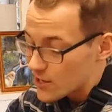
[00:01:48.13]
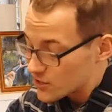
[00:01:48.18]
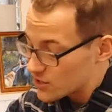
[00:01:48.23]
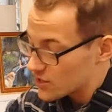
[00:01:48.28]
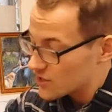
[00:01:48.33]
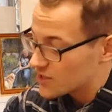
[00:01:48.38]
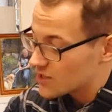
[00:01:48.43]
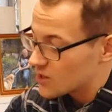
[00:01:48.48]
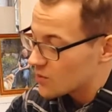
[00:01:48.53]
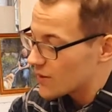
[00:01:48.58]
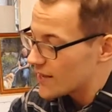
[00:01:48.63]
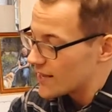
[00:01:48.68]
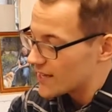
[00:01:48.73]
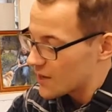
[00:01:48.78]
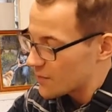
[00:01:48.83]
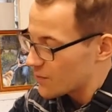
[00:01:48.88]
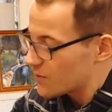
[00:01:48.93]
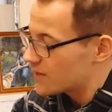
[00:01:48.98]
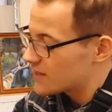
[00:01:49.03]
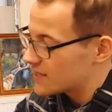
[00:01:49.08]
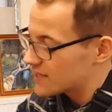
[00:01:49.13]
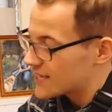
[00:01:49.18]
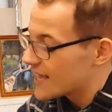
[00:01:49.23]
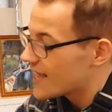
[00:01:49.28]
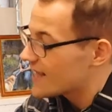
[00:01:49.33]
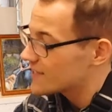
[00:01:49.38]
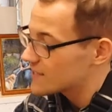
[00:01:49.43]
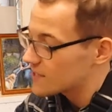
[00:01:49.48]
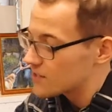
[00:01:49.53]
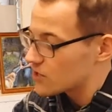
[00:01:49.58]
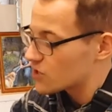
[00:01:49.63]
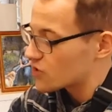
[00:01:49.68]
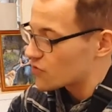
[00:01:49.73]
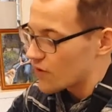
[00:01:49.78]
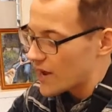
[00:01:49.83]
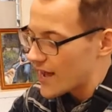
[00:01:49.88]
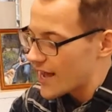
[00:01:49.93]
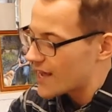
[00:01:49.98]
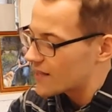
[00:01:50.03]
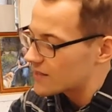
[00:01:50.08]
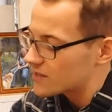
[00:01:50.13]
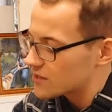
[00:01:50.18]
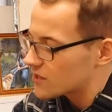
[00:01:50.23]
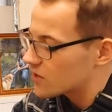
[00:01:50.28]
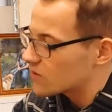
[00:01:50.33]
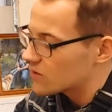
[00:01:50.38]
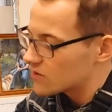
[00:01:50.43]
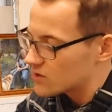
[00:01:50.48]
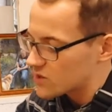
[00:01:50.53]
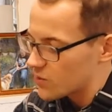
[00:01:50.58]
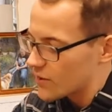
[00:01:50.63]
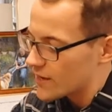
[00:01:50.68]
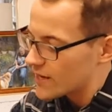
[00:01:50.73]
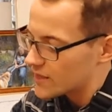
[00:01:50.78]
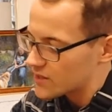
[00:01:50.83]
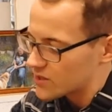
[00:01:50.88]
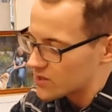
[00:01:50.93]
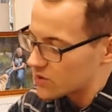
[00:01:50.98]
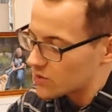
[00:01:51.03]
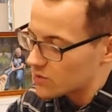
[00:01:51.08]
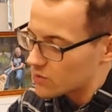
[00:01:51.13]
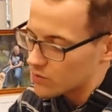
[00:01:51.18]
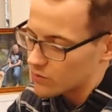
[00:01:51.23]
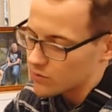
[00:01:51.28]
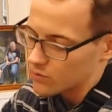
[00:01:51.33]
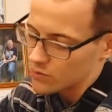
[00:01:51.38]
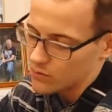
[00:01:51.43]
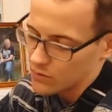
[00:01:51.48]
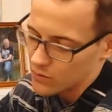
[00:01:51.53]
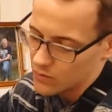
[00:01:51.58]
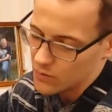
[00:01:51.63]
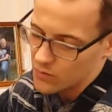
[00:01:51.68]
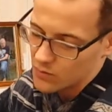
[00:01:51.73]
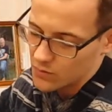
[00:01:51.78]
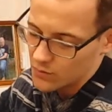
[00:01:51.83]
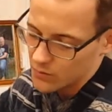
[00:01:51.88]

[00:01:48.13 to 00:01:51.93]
just to wake up with his head to the grindstone at 22.